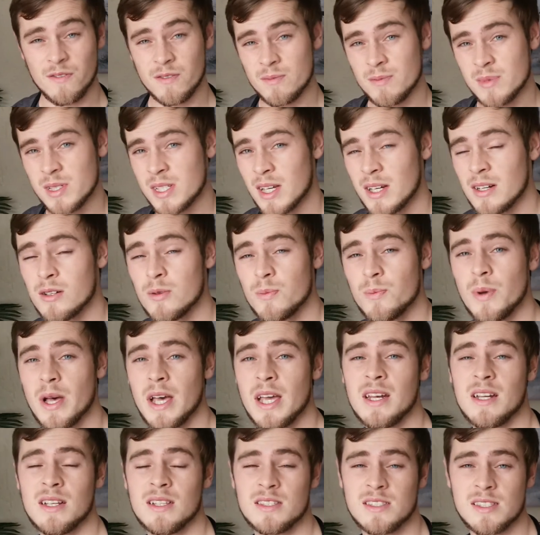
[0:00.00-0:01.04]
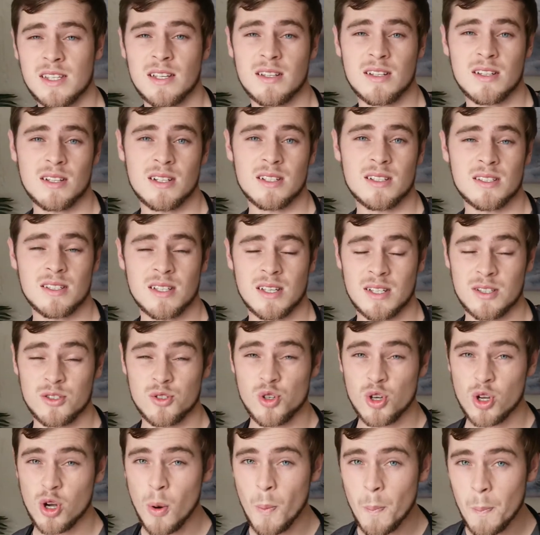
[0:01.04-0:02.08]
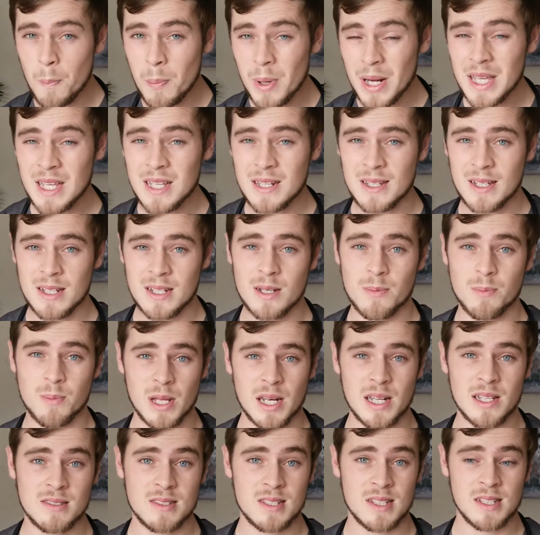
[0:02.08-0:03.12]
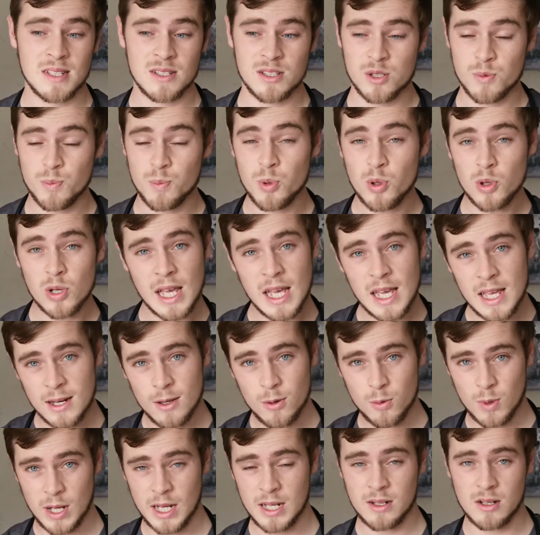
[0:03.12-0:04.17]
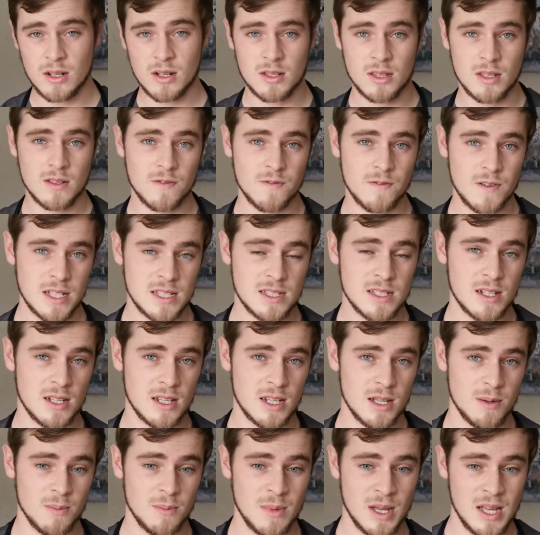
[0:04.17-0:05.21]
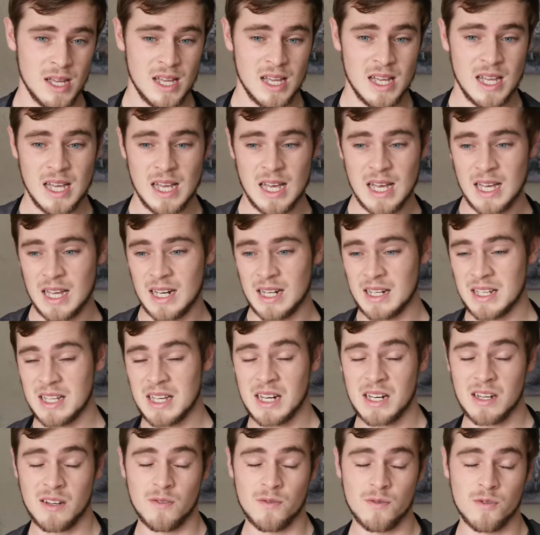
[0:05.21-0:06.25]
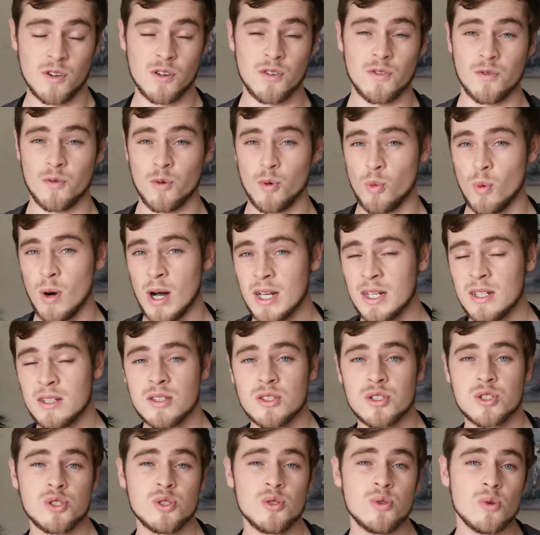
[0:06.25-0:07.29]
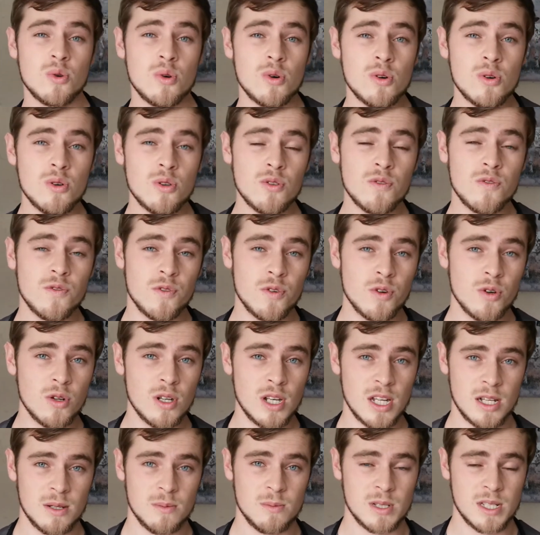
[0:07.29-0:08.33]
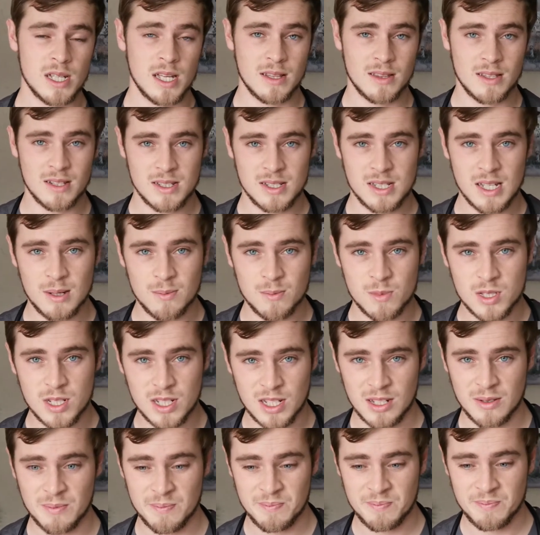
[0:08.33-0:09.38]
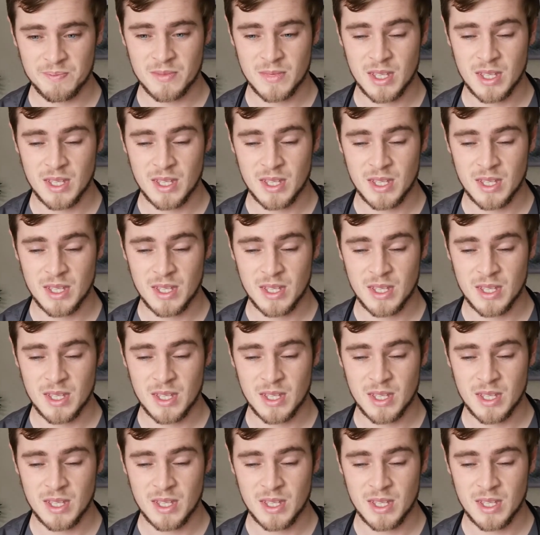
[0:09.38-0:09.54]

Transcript: from subtle pain and tenderness to a complete inability to put any weight on the affected limb and can involve one to all four limbs at the same time.